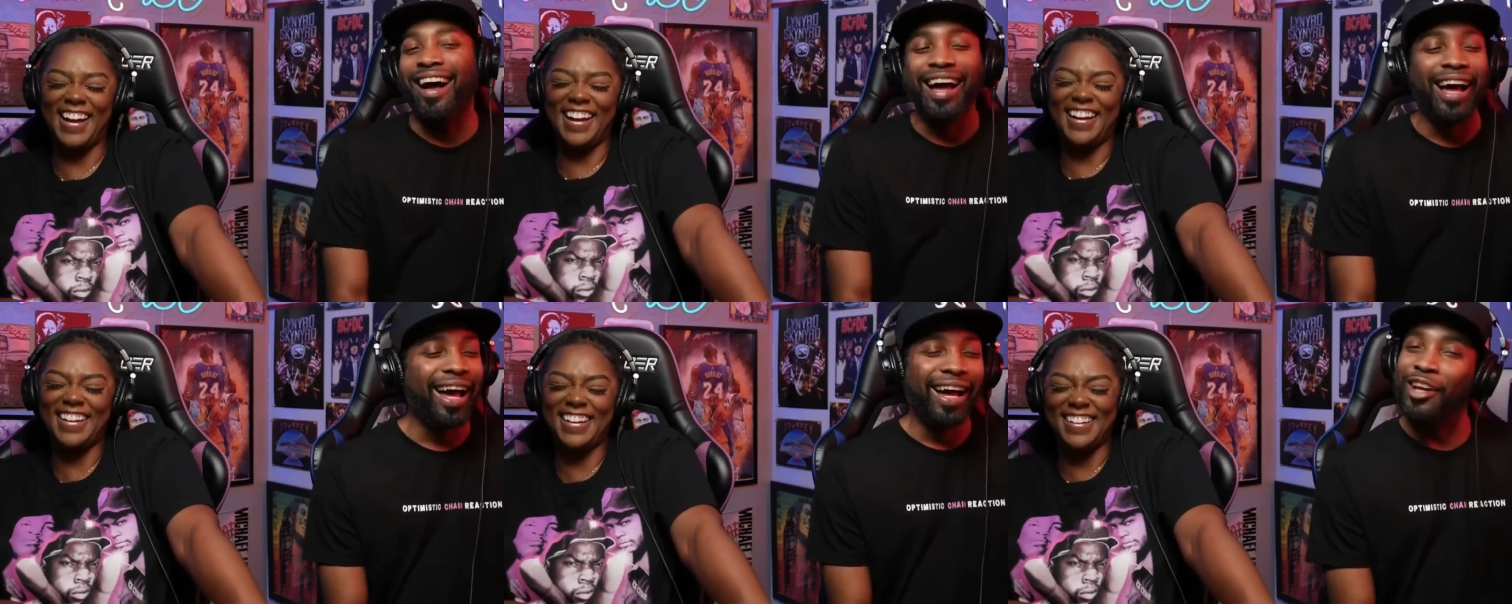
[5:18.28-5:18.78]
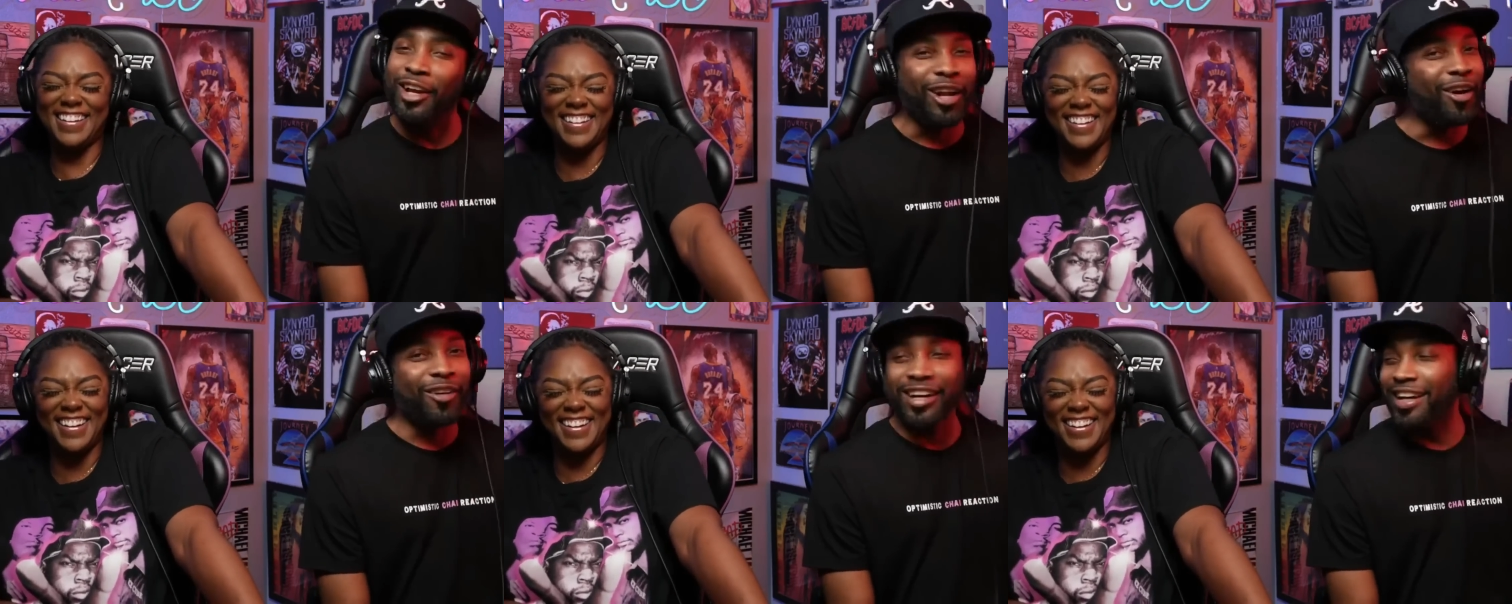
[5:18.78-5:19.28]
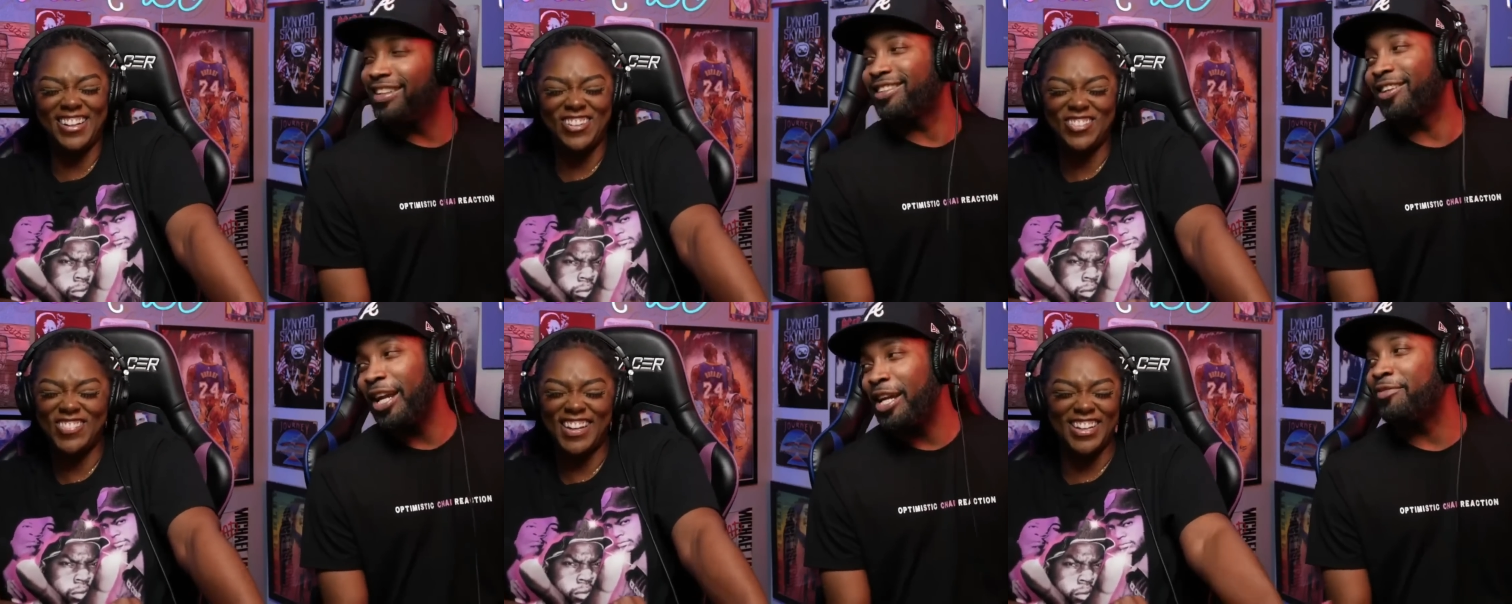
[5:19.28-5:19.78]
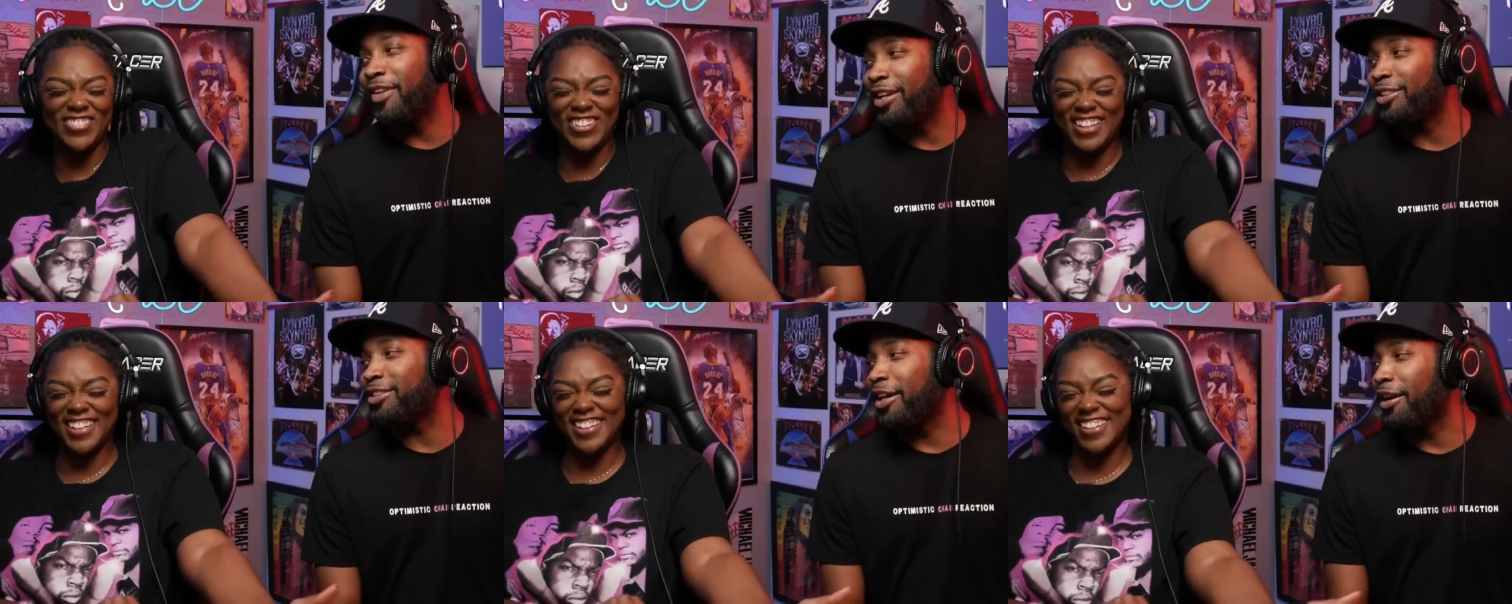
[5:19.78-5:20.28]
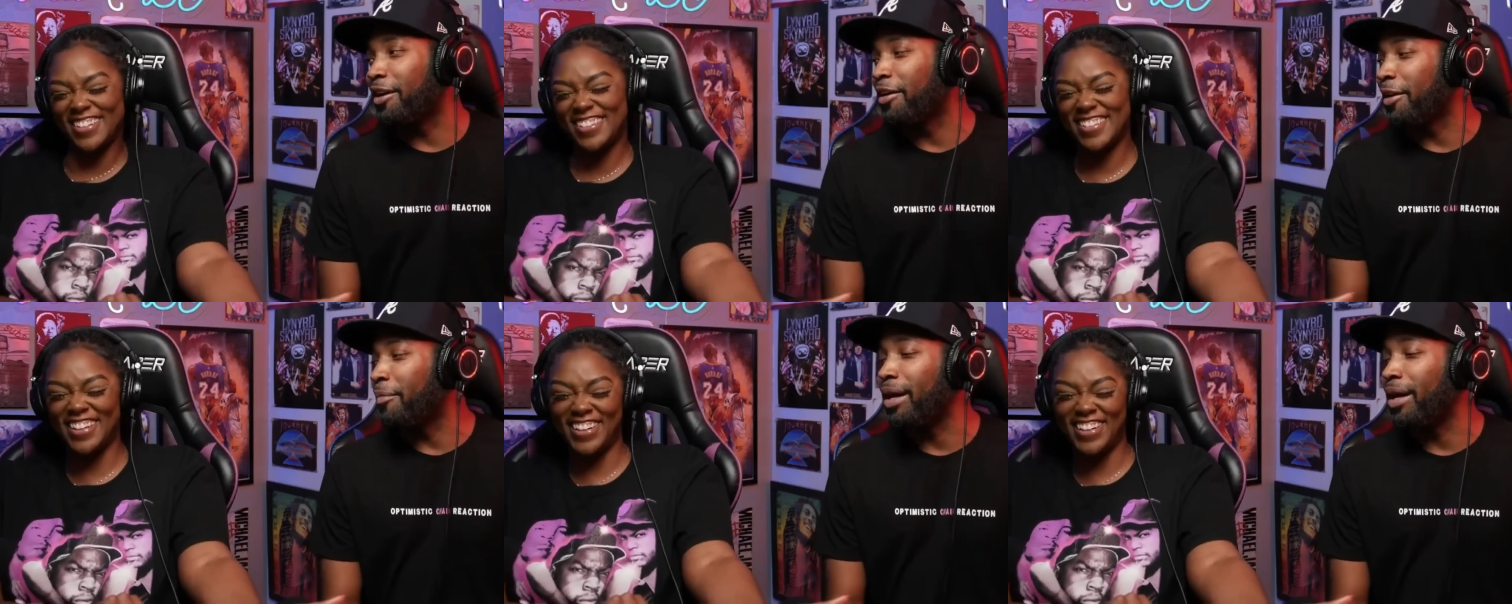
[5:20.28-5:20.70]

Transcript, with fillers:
Speaker 1: you're no good." So they just made a song about